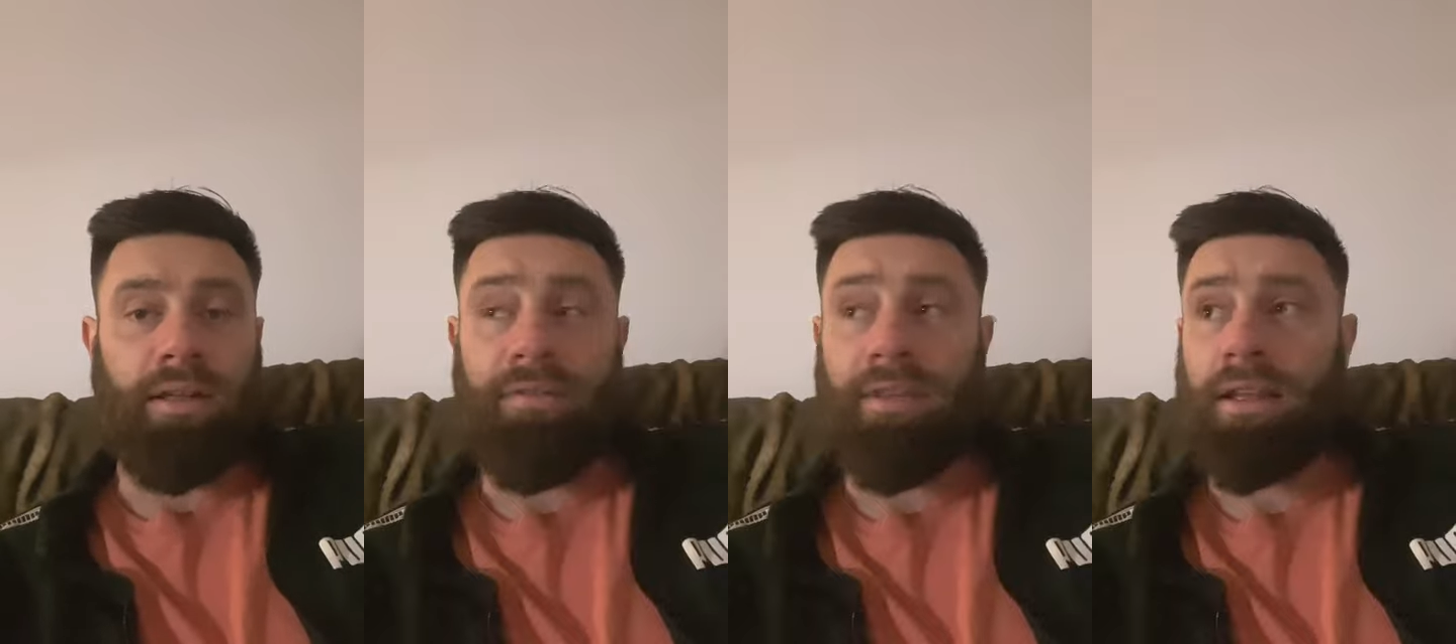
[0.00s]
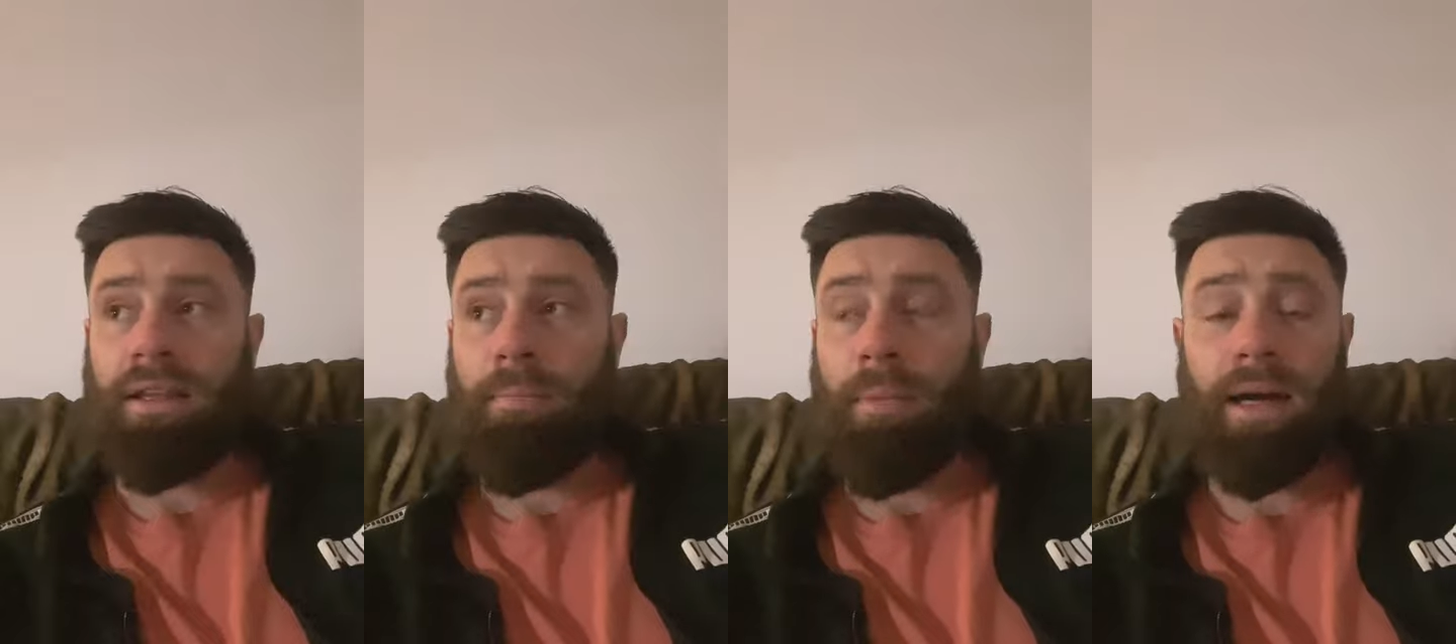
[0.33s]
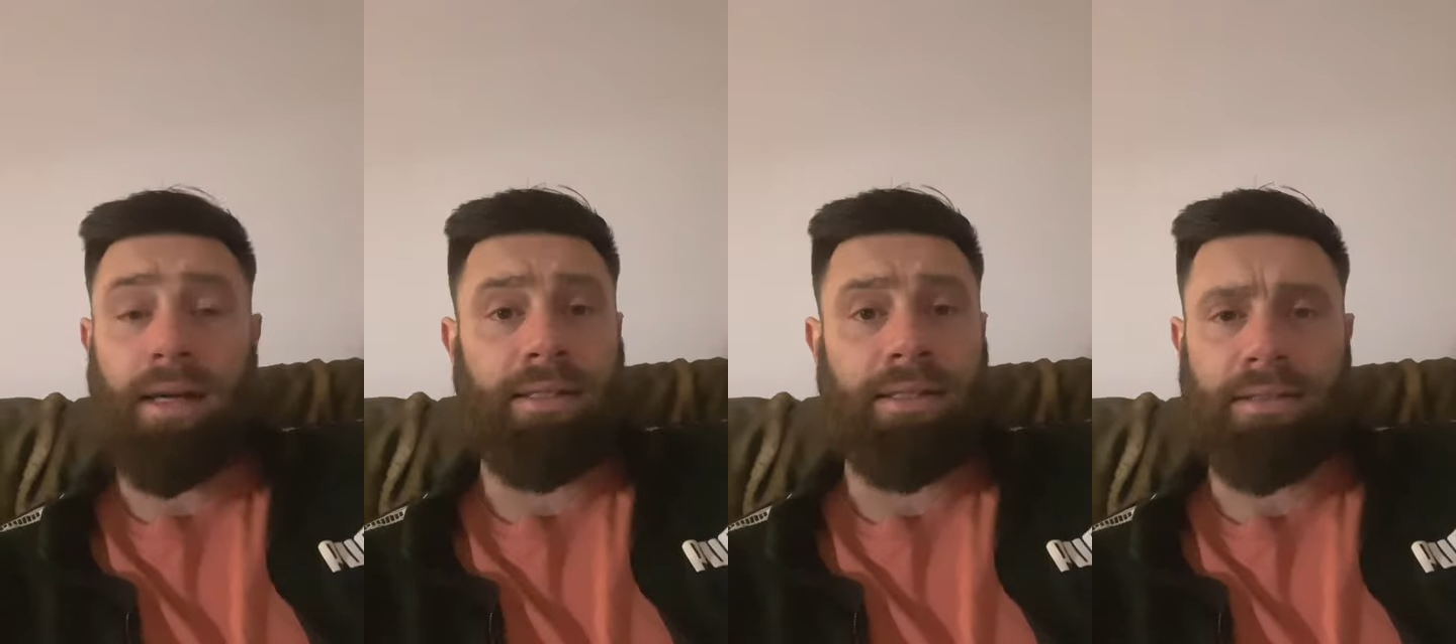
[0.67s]
I think
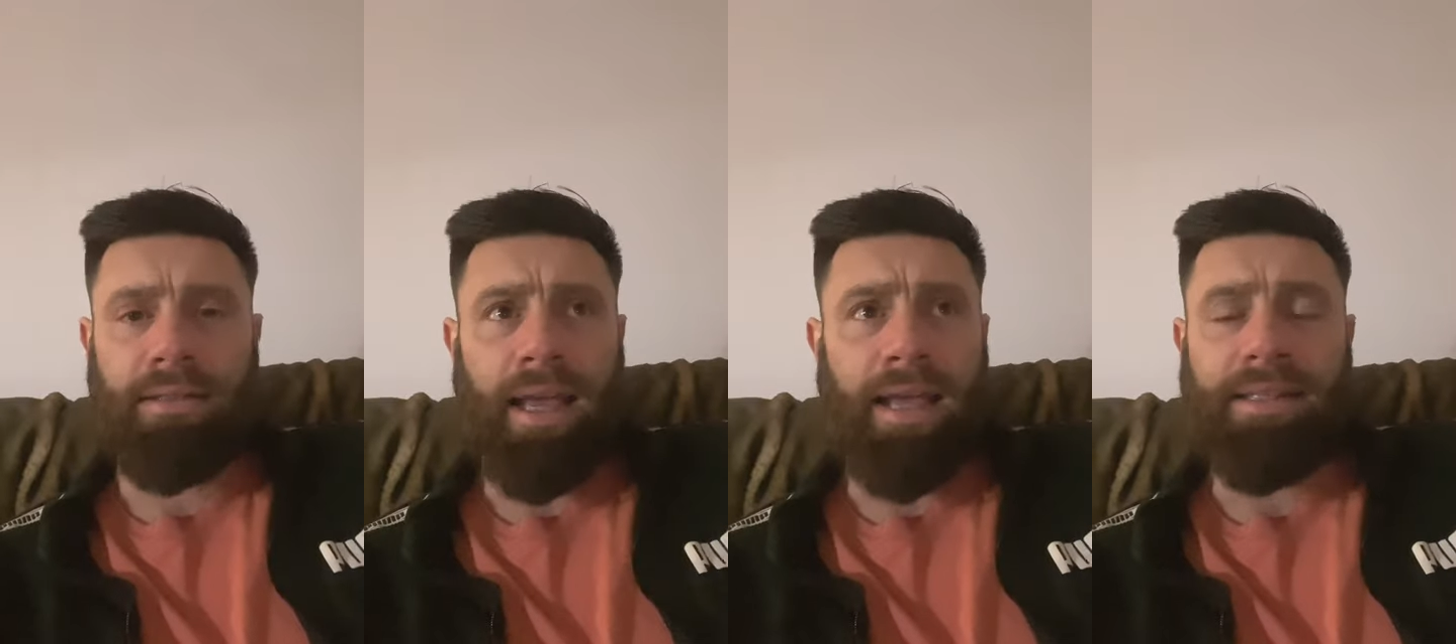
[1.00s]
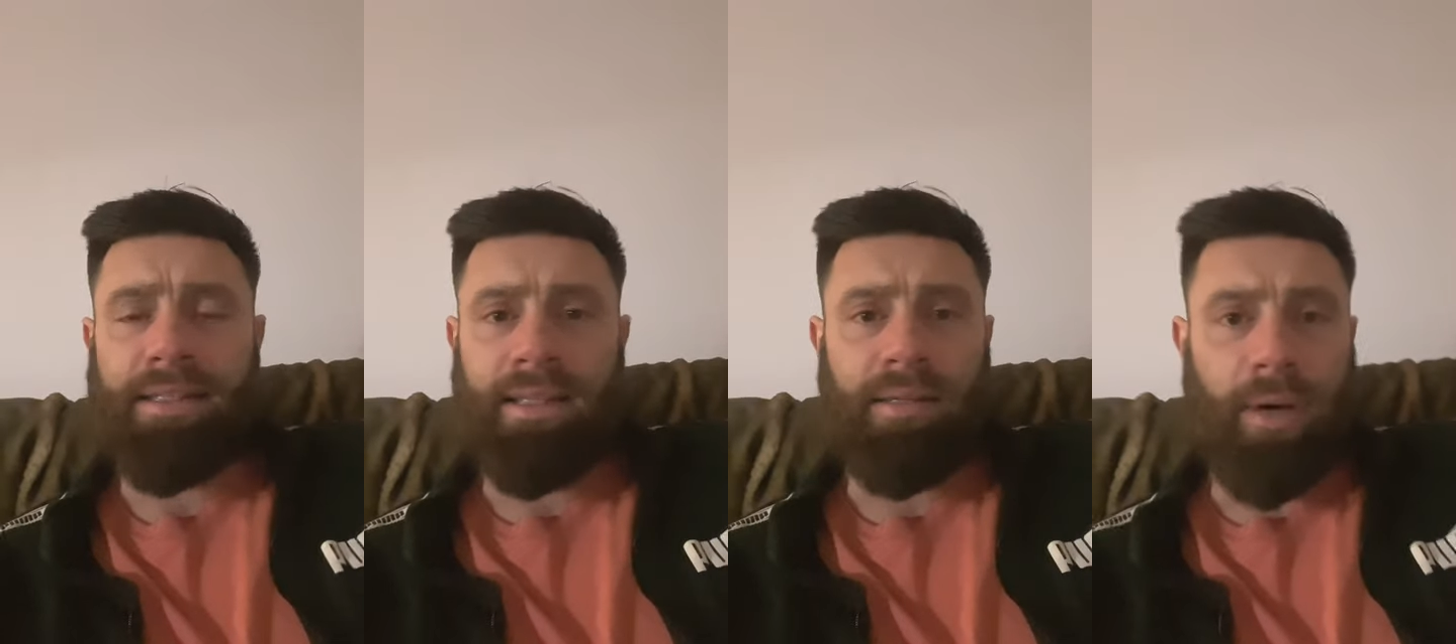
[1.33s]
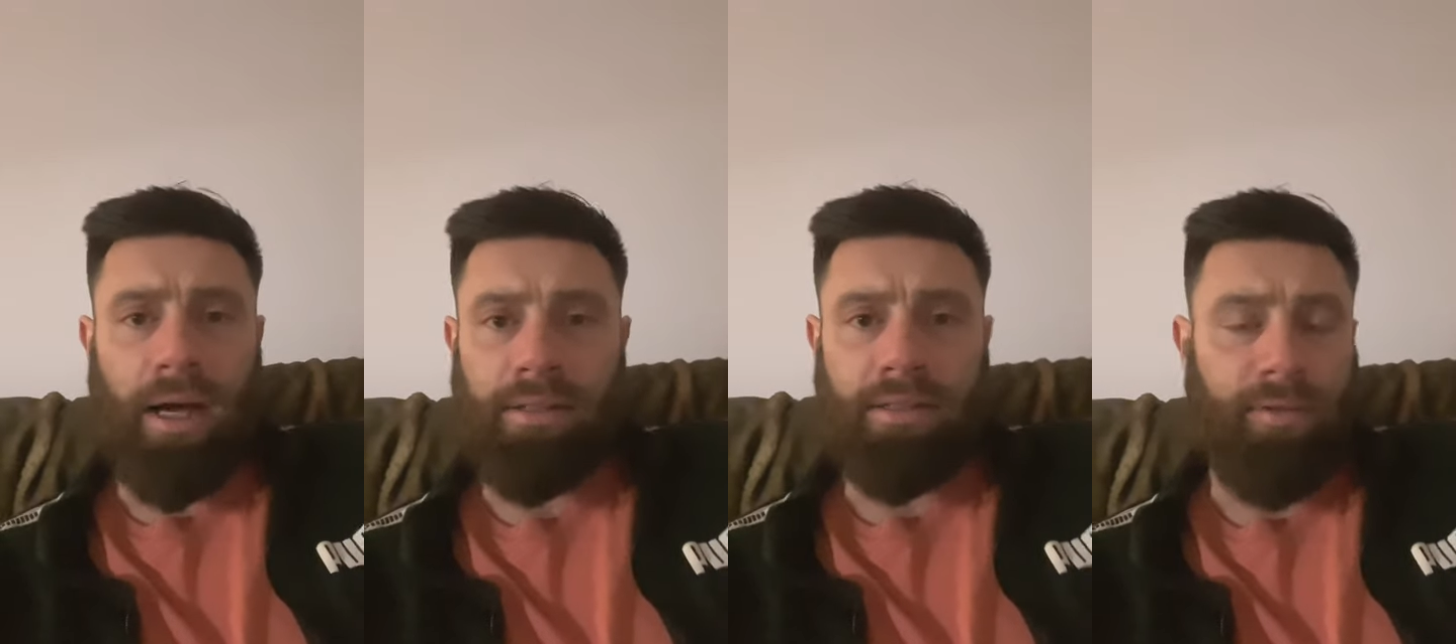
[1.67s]
mine is
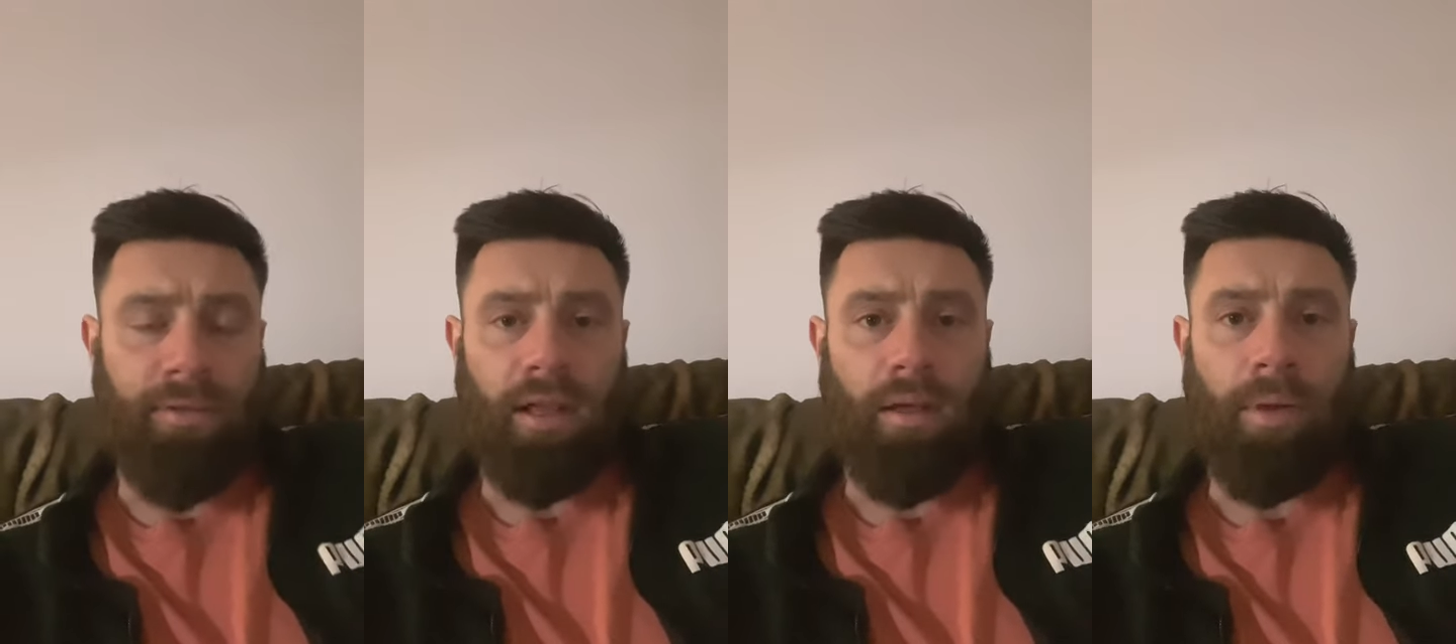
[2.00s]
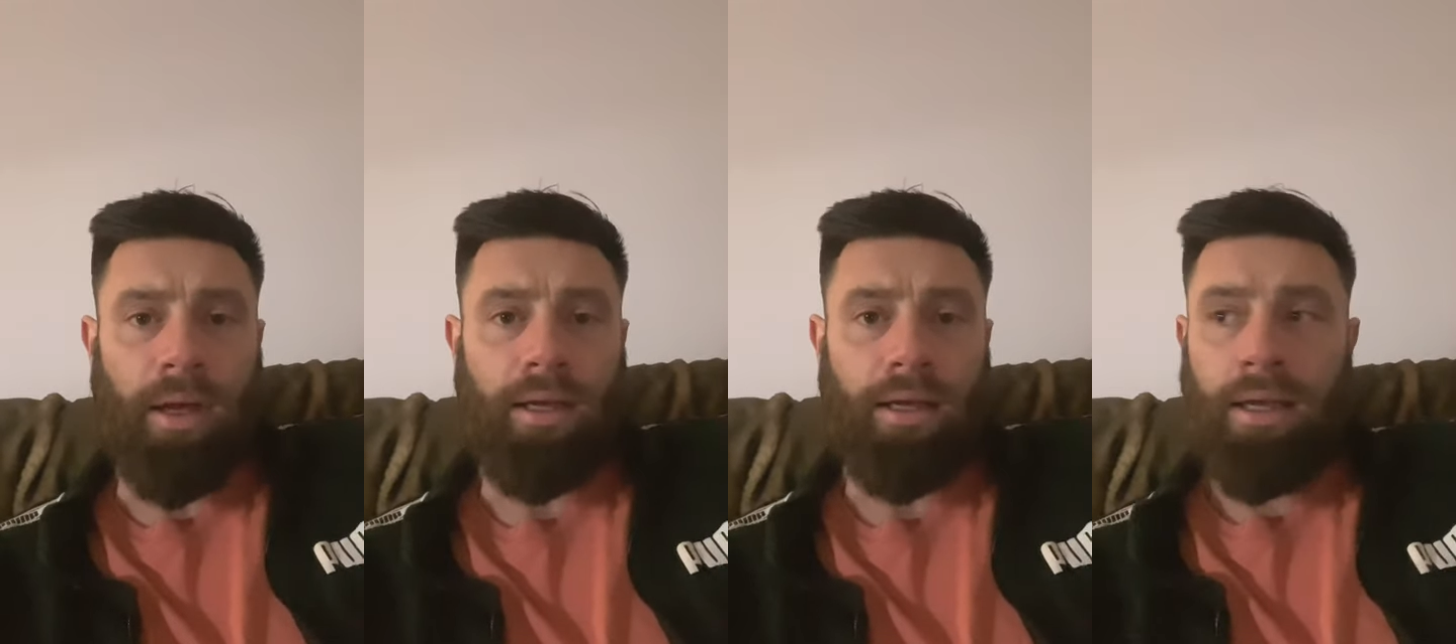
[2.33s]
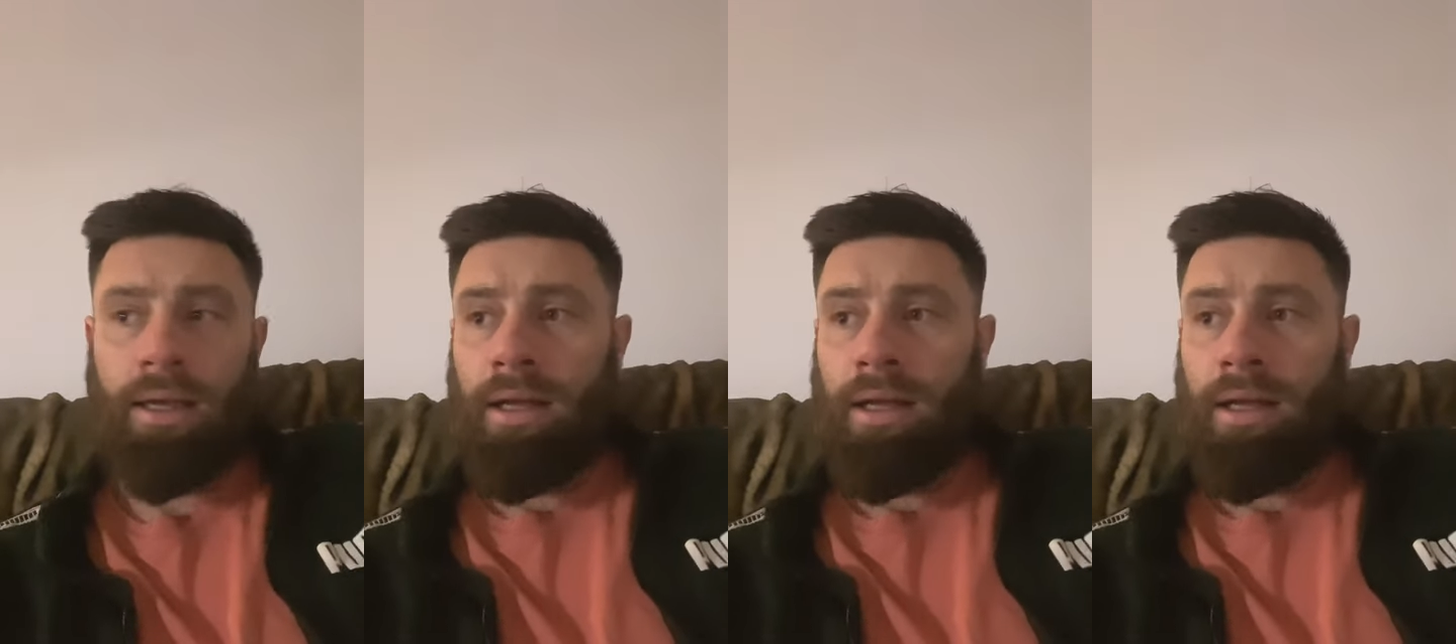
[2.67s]
£18, I think I pay.